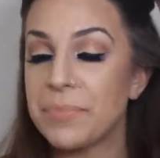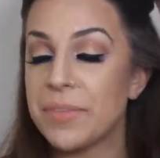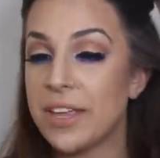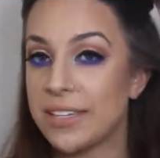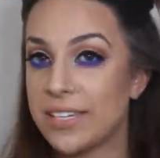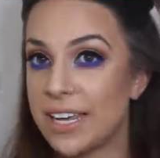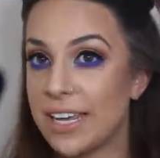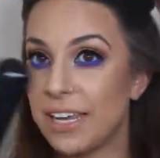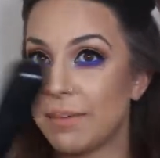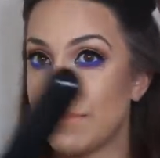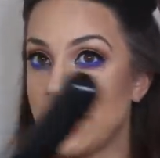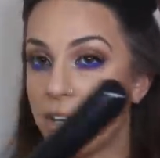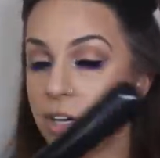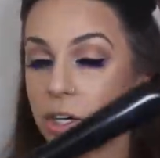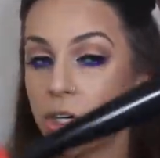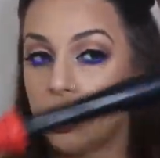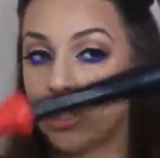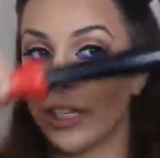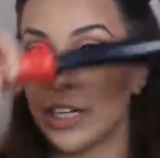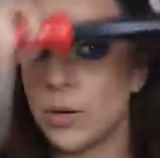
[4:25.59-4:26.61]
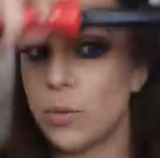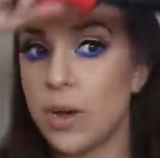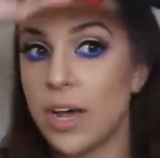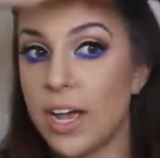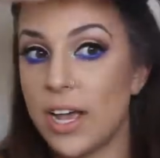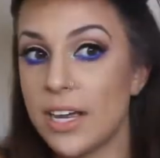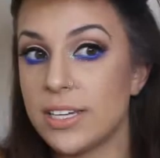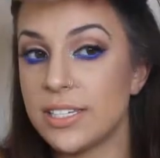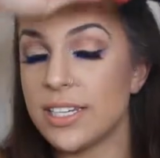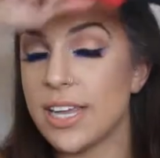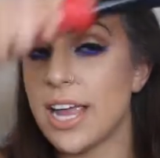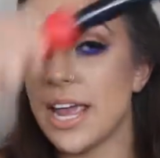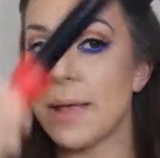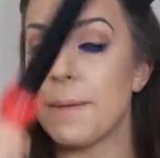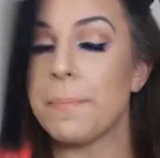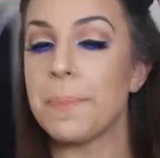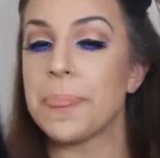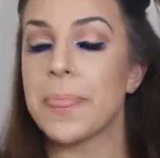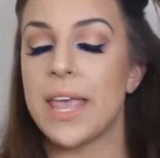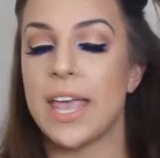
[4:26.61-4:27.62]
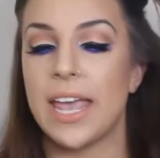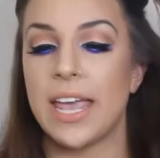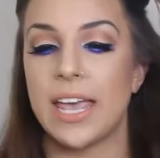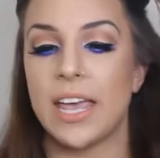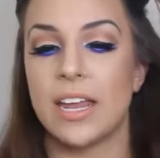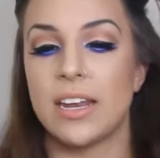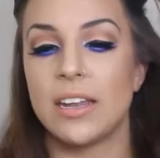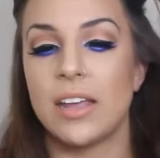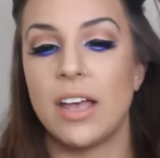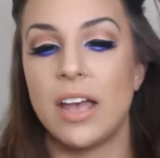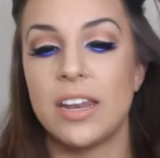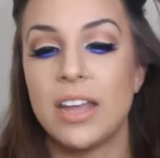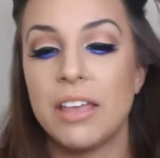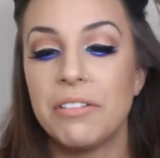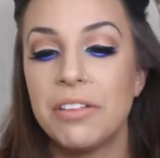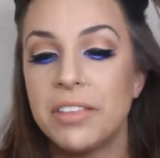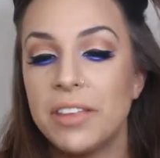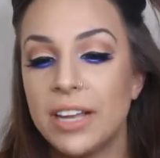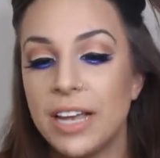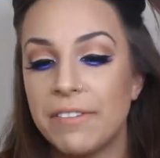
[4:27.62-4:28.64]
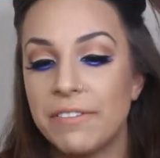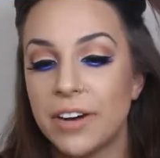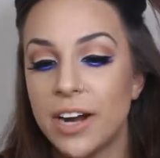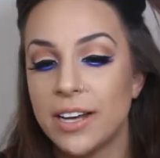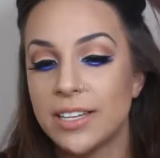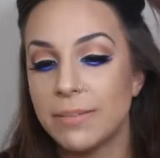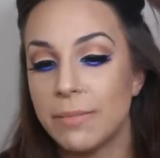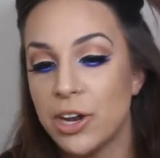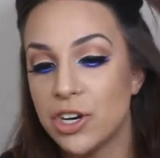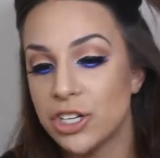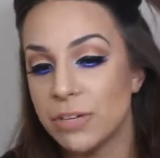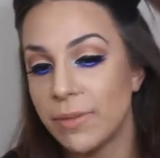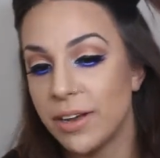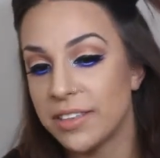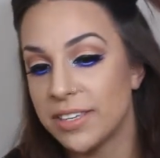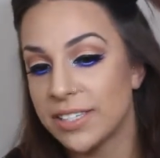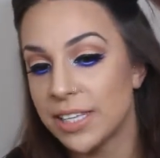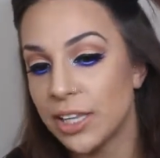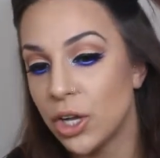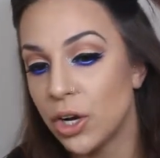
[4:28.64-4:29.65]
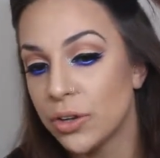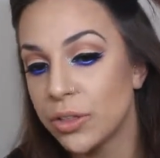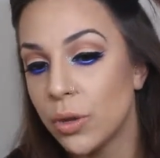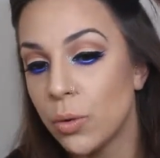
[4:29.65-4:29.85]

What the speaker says: Taking my curling wand, and another thing I forgot to mention about this look,